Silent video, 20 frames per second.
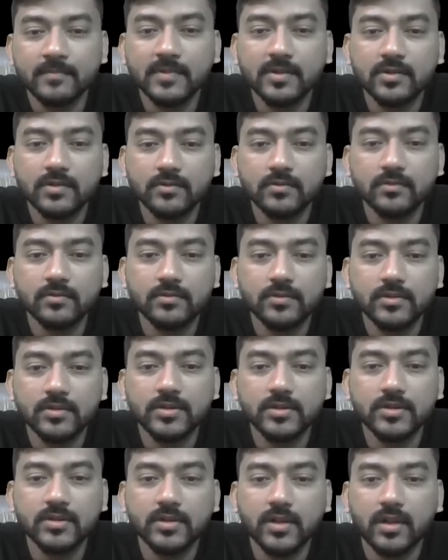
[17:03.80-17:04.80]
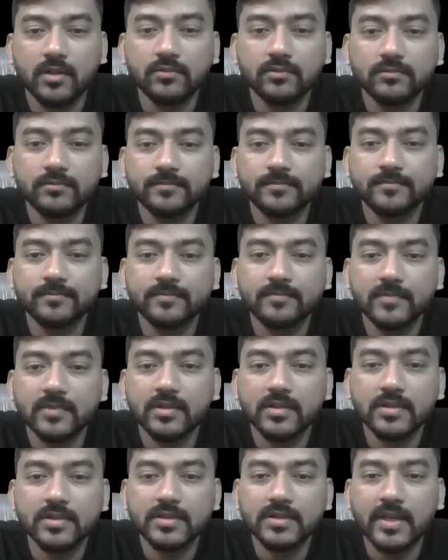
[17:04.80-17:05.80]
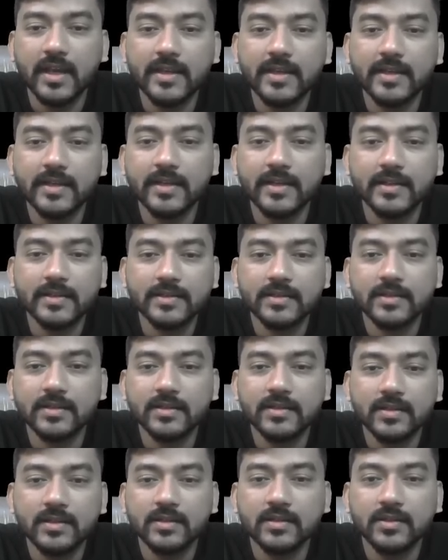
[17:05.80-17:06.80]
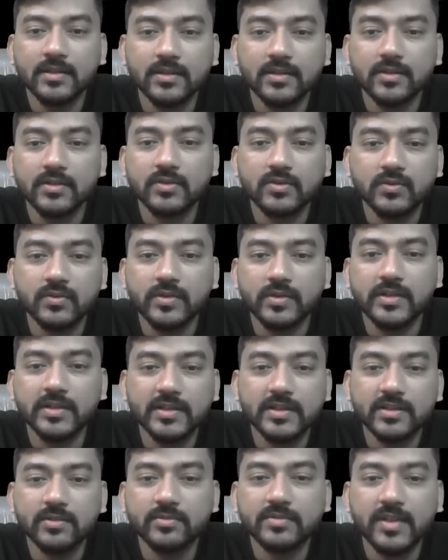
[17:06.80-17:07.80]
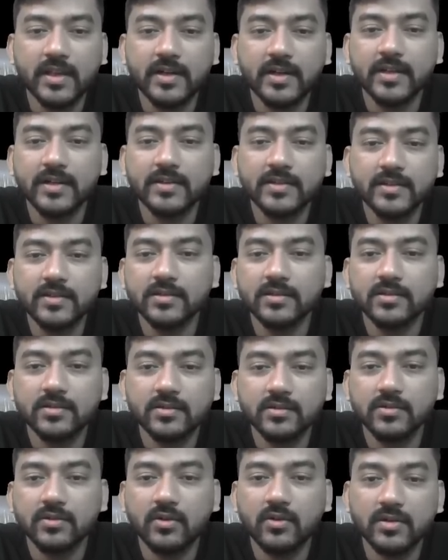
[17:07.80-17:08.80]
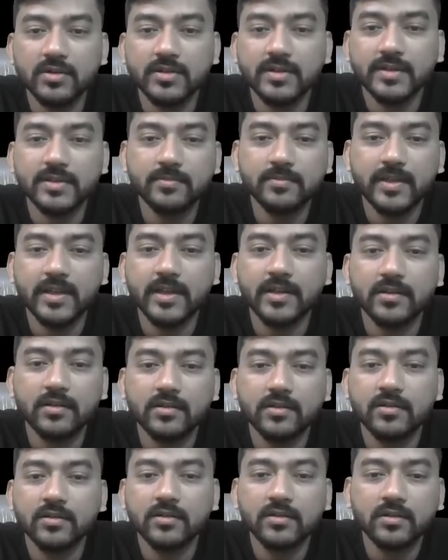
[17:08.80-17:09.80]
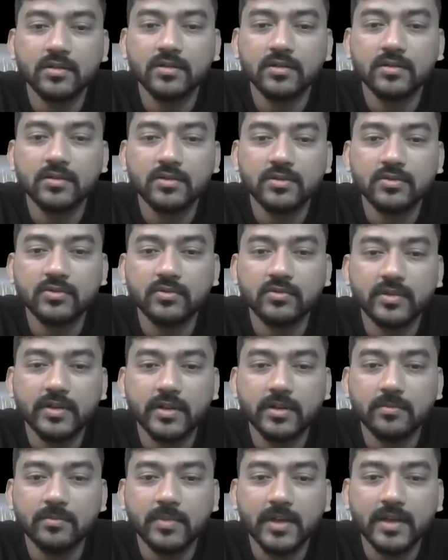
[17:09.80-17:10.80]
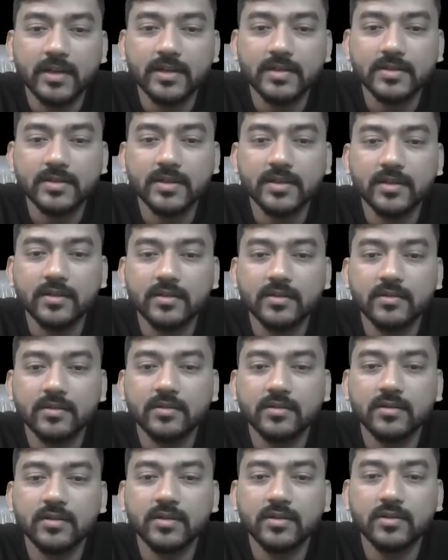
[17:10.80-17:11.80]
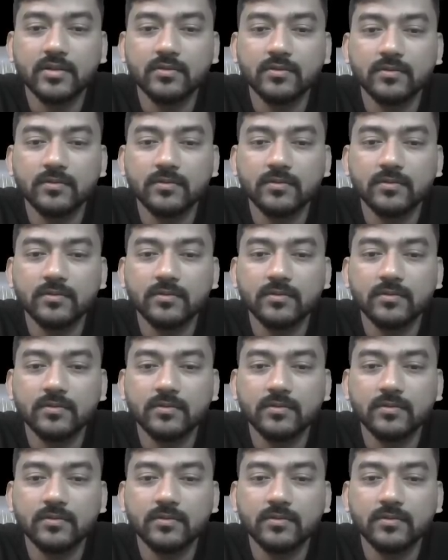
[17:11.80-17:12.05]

So this is now sin nx. So integration of sin nx is cos nx by n. So you will get minus k into